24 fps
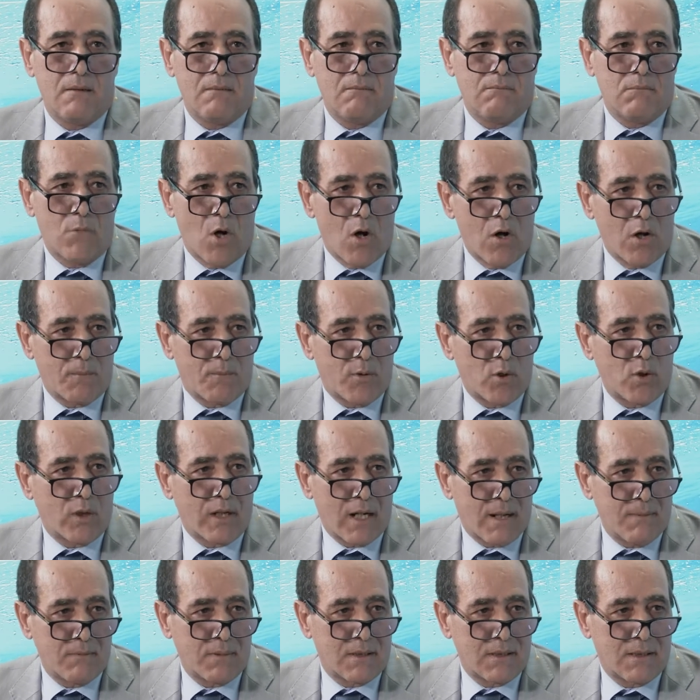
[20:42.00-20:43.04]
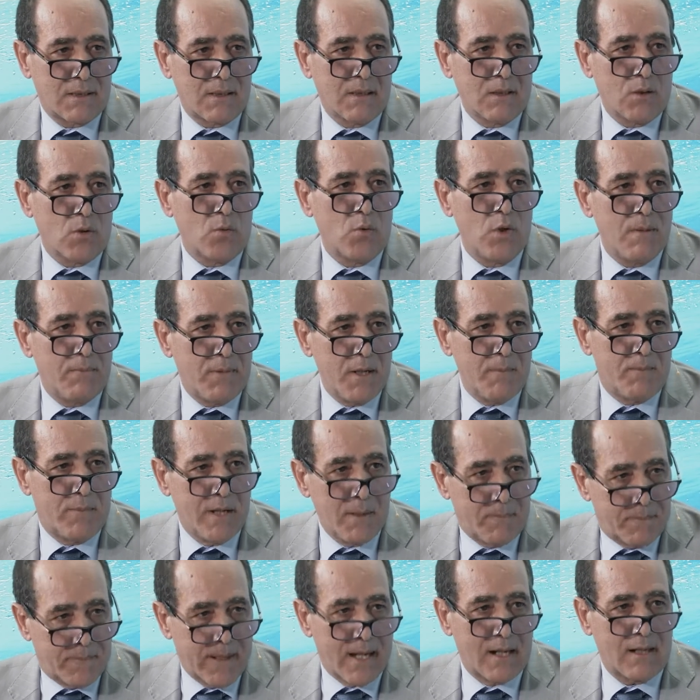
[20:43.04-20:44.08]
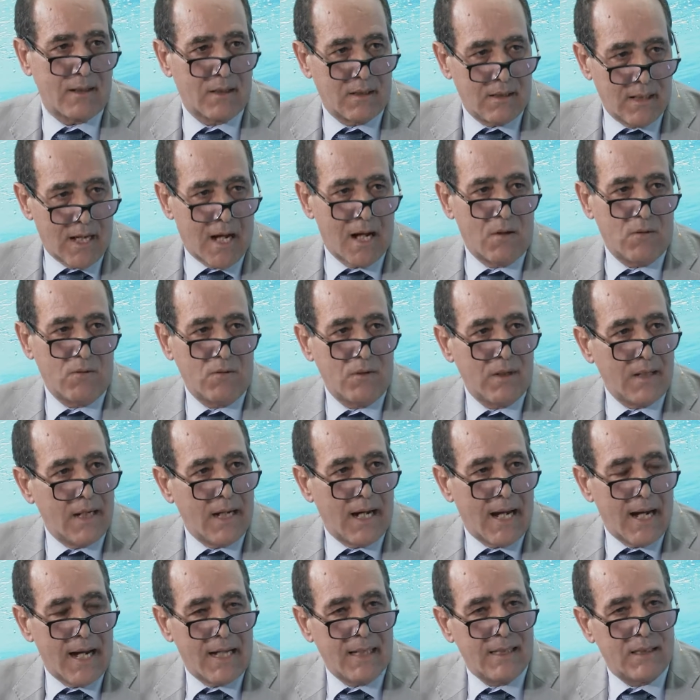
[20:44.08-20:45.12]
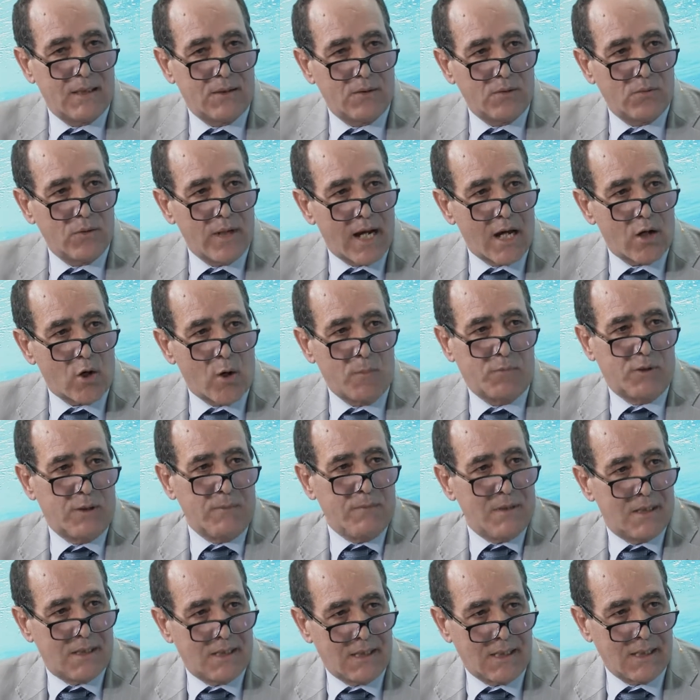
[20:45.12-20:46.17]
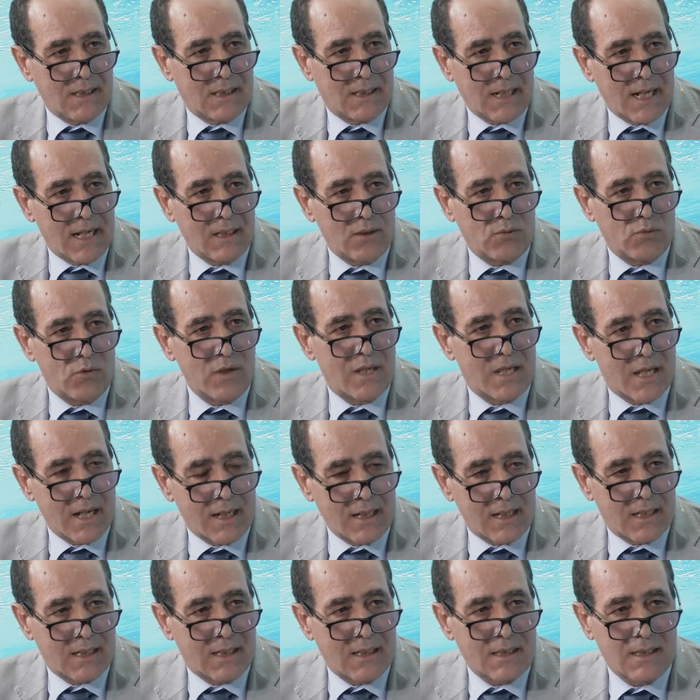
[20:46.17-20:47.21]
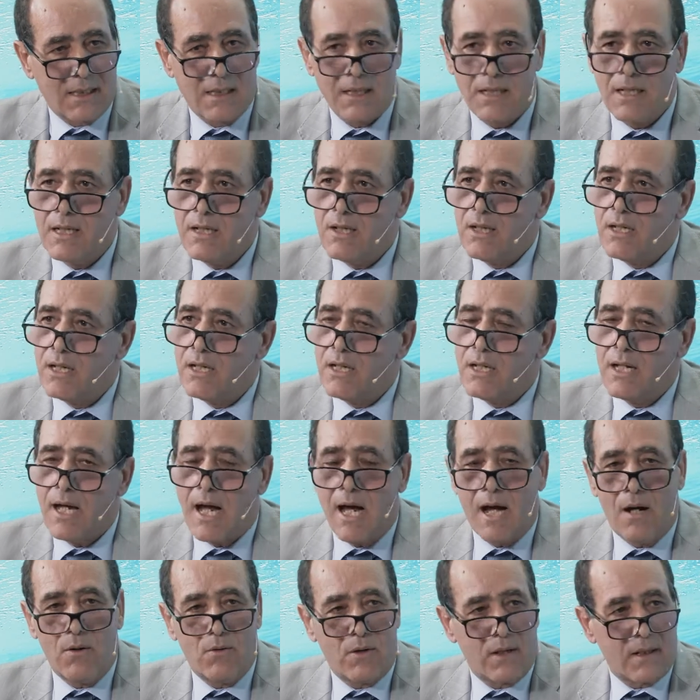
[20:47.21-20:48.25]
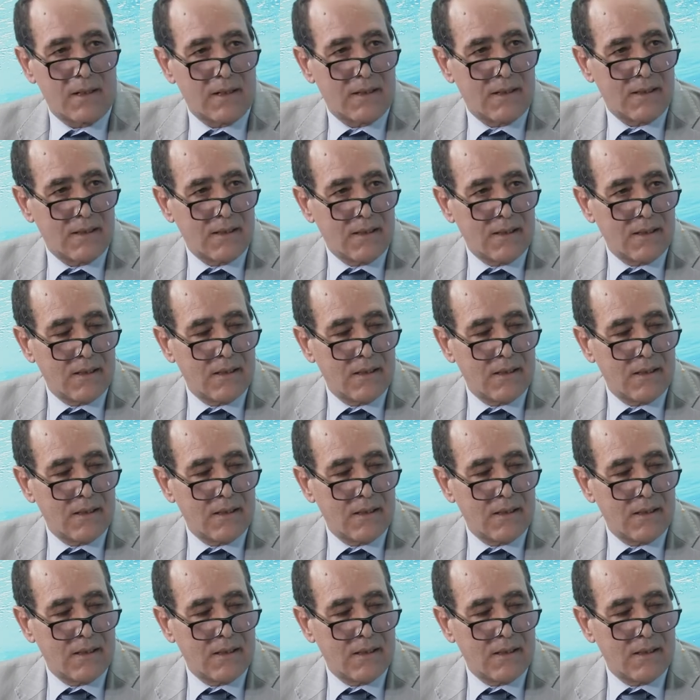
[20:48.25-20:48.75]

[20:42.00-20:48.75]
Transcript: more programs will be prepared now, and we are optimistic, and we thank our